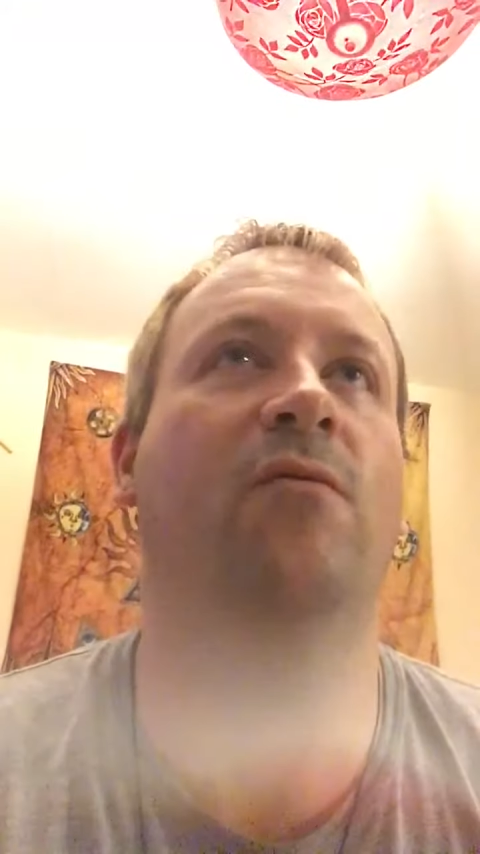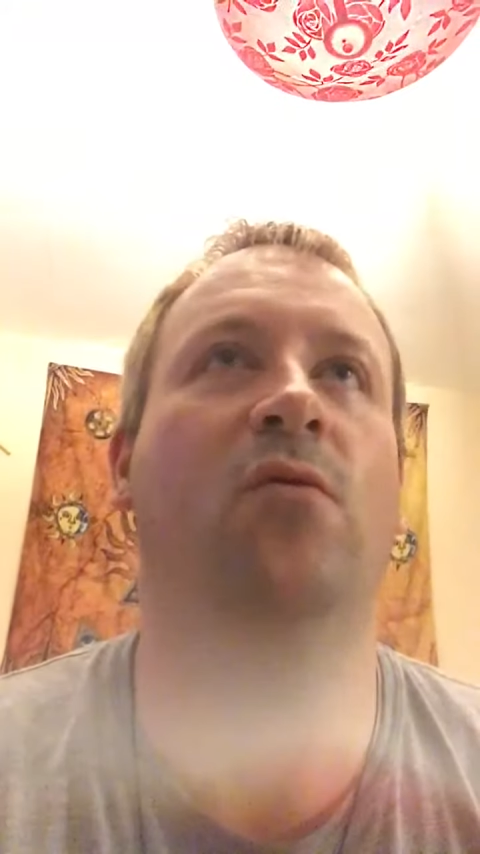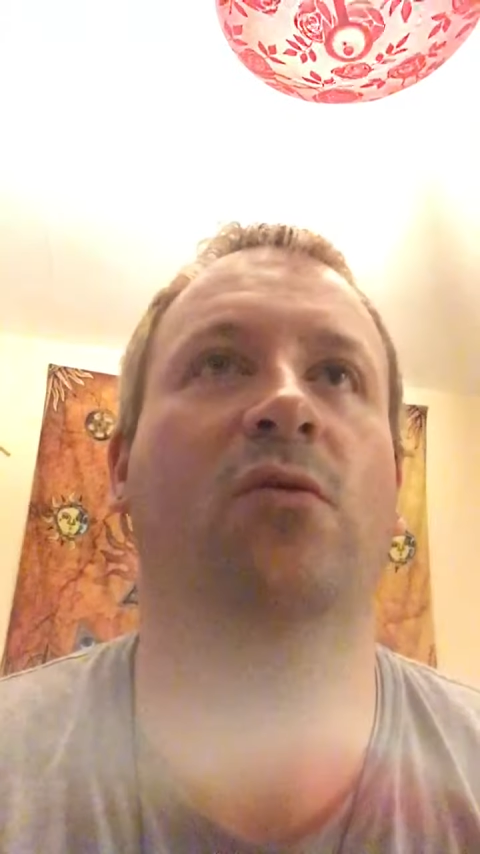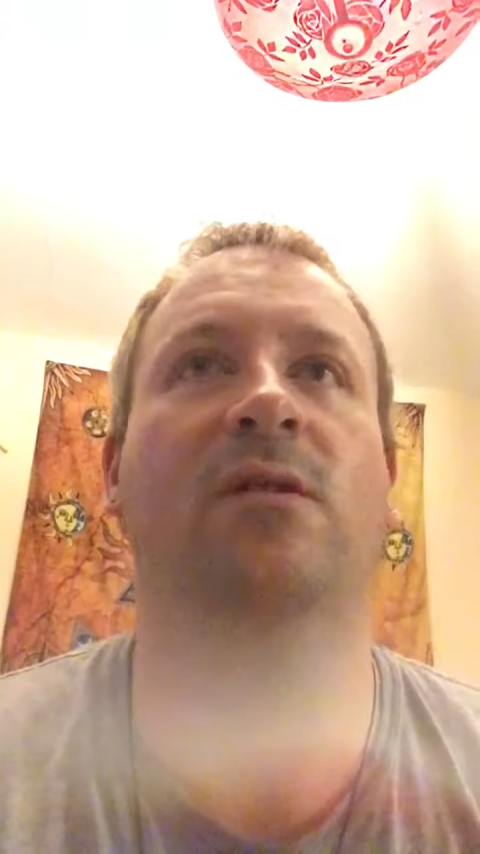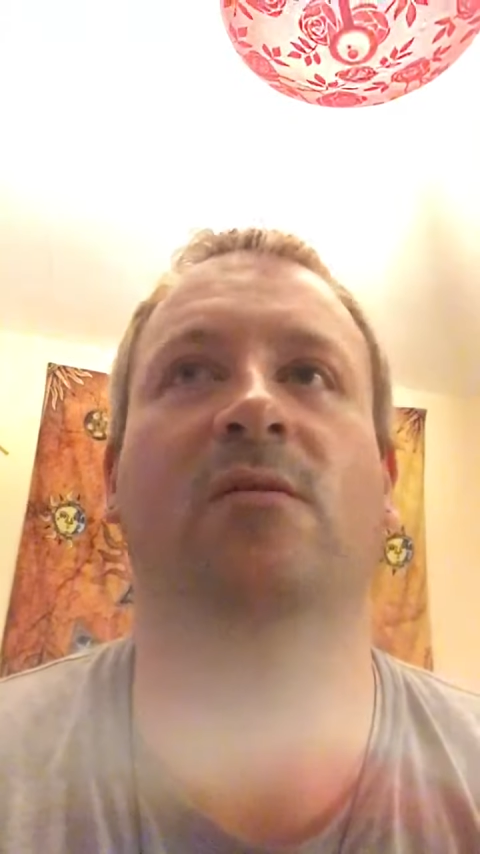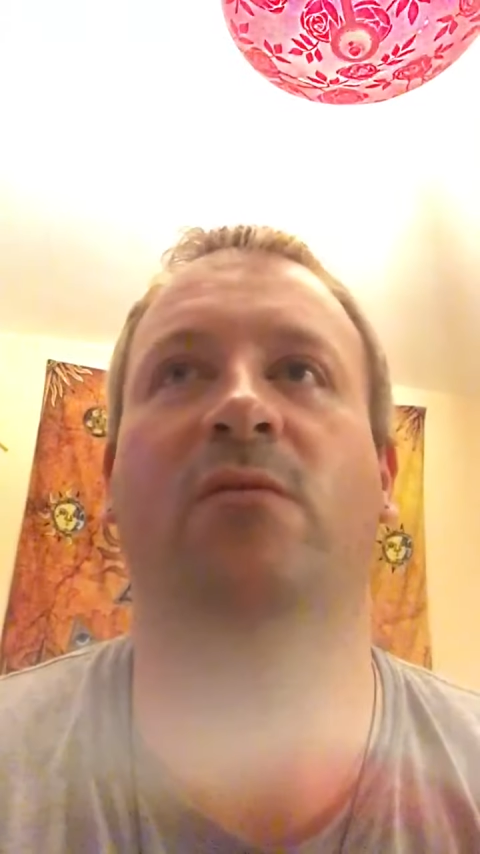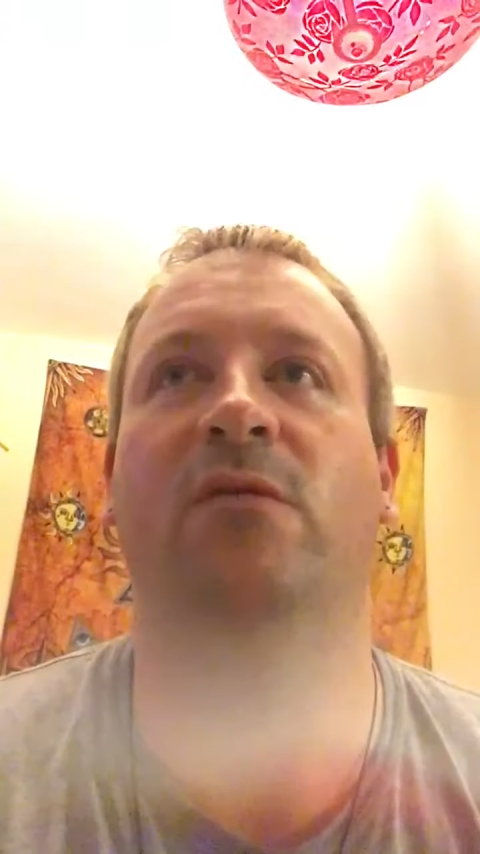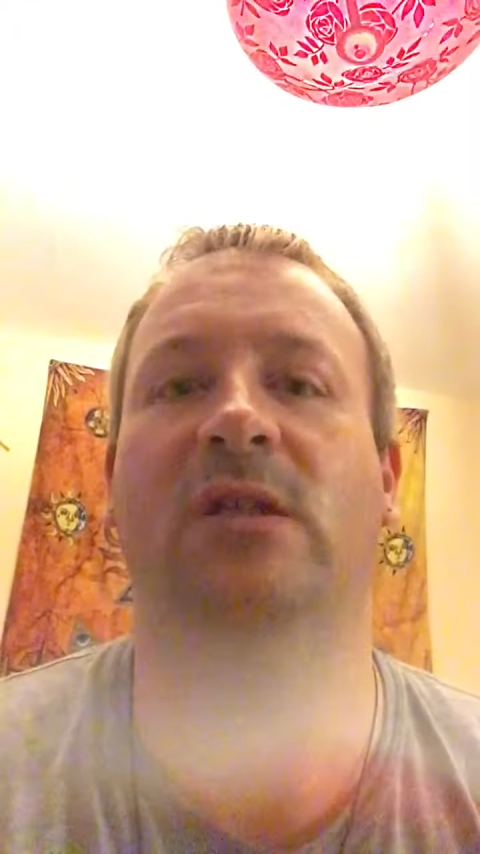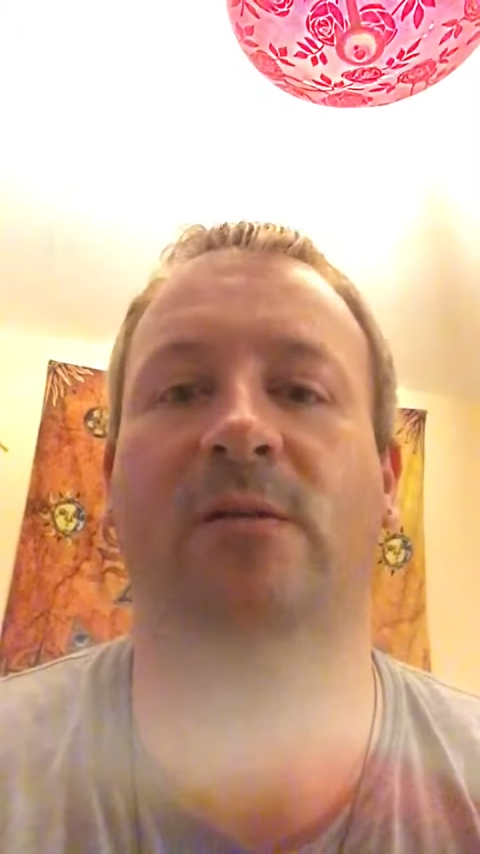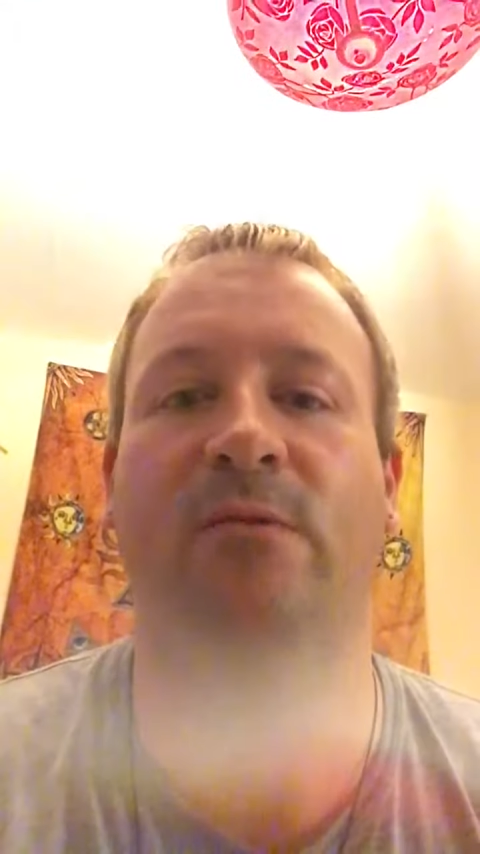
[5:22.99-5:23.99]
autism, with
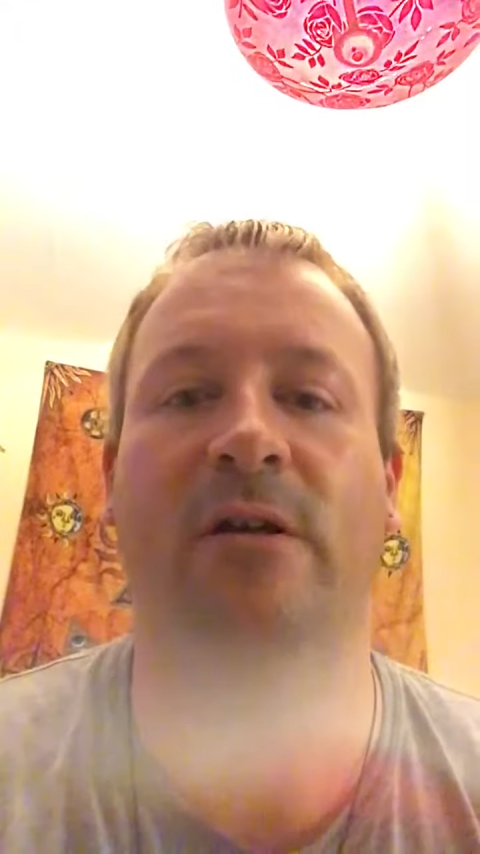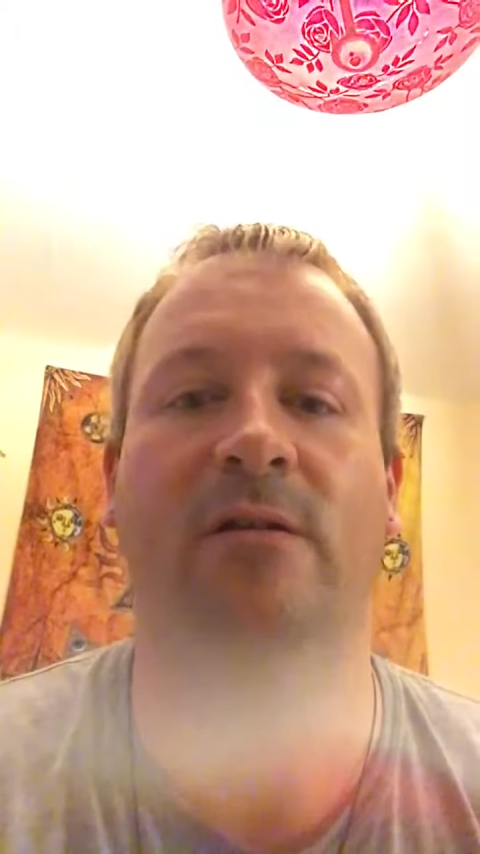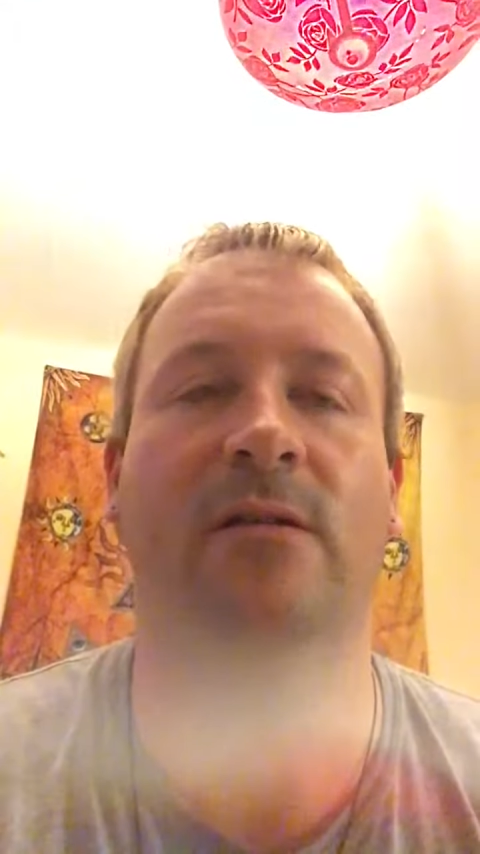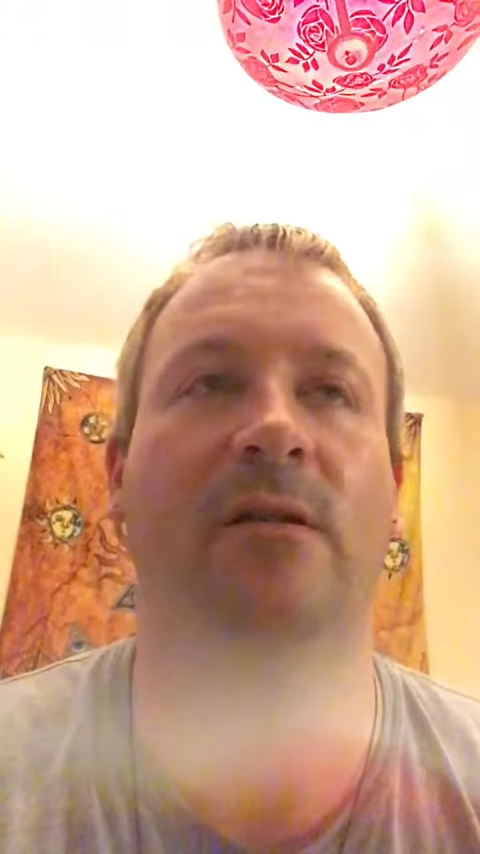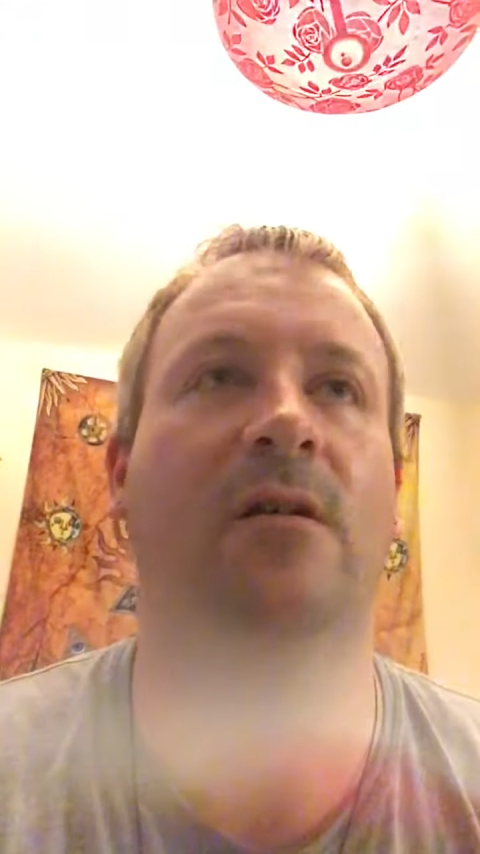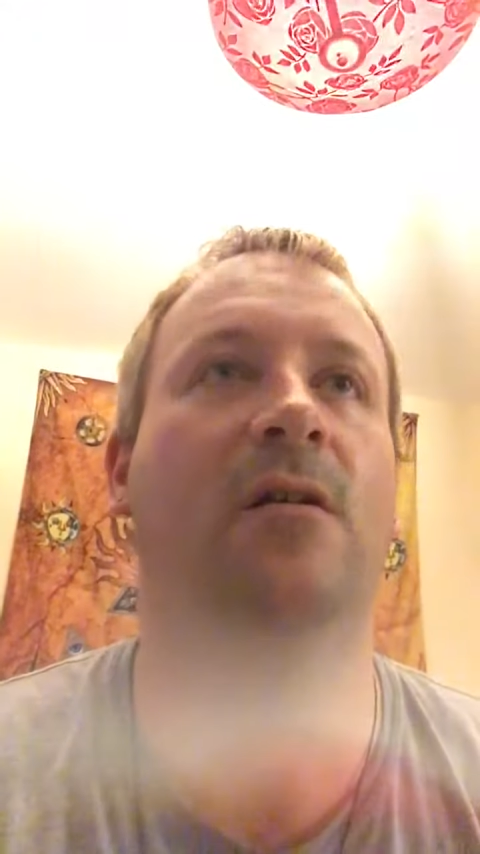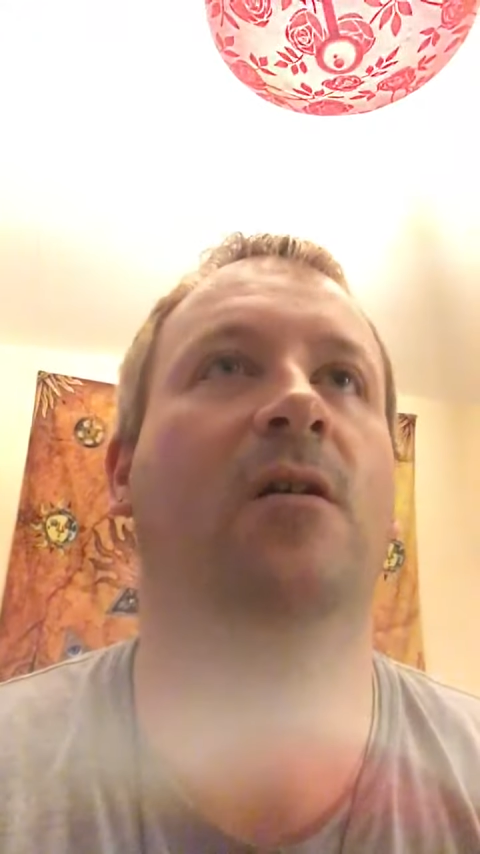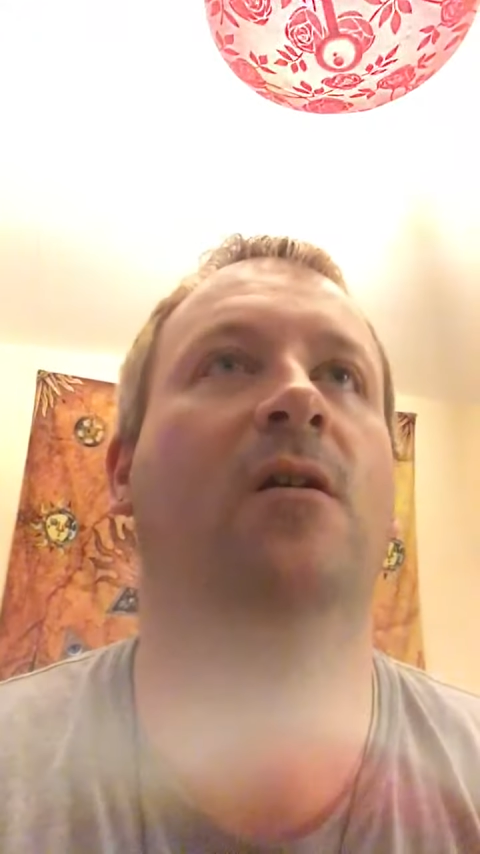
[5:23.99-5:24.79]
dyspraxia,